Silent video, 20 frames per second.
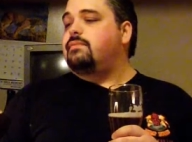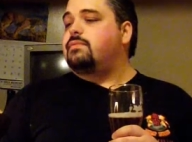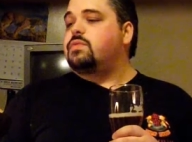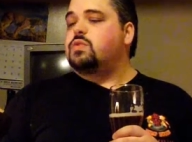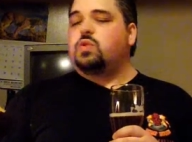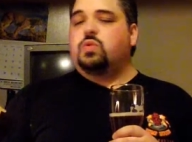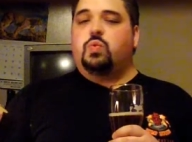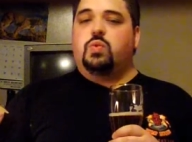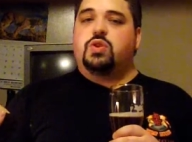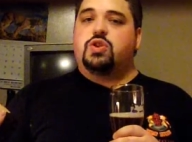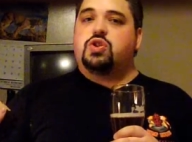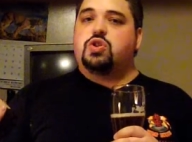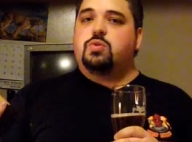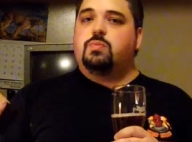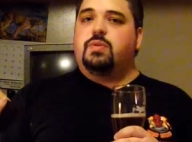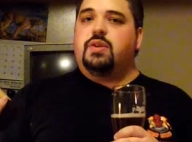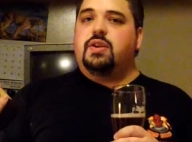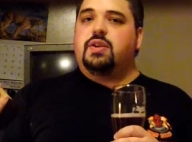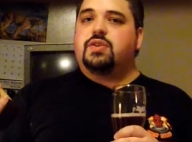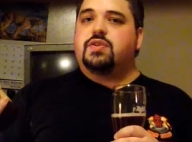so which should
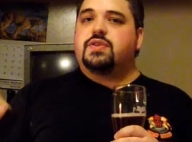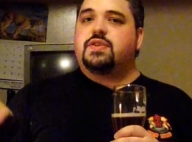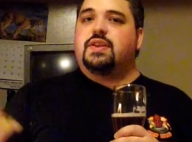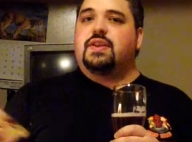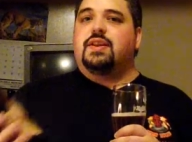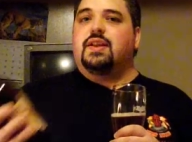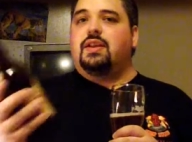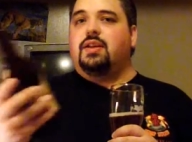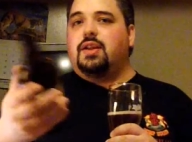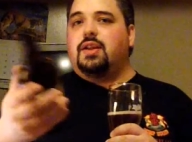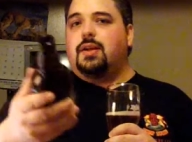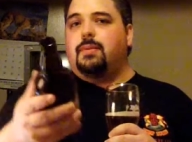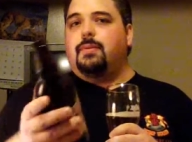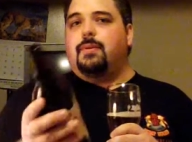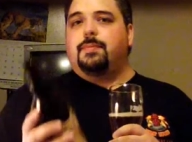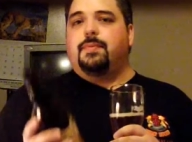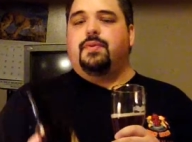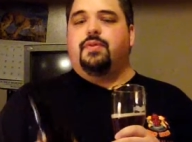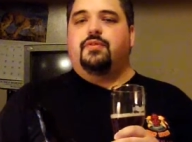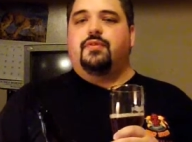be interesting. That'll come
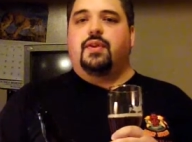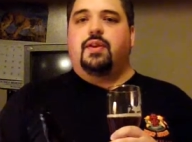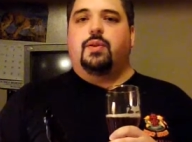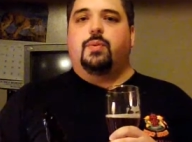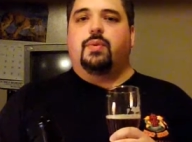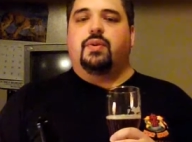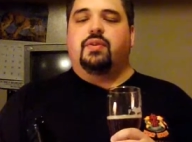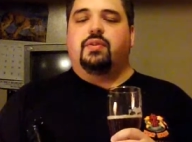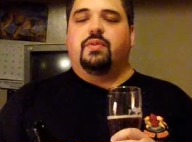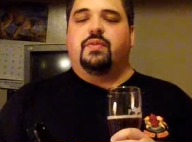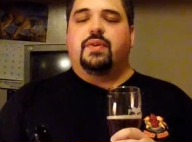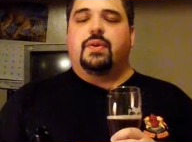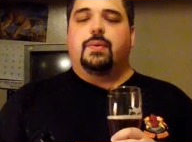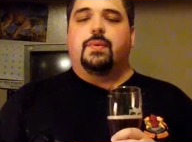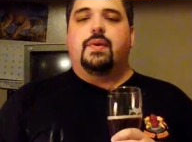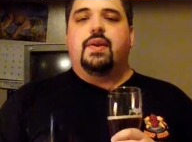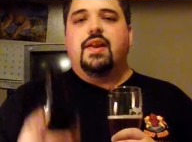up in a following review.